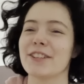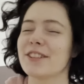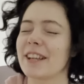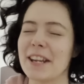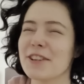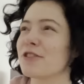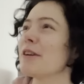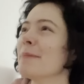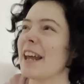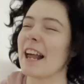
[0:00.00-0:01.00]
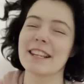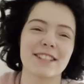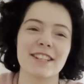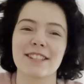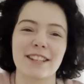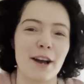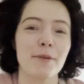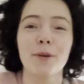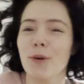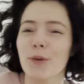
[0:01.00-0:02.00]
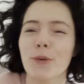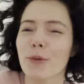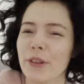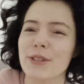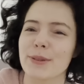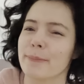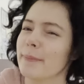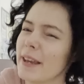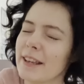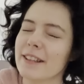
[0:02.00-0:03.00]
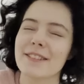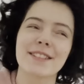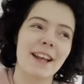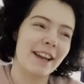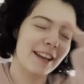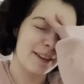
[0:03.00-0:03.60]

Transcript: can a dream analysis tell me what all this means? Like, it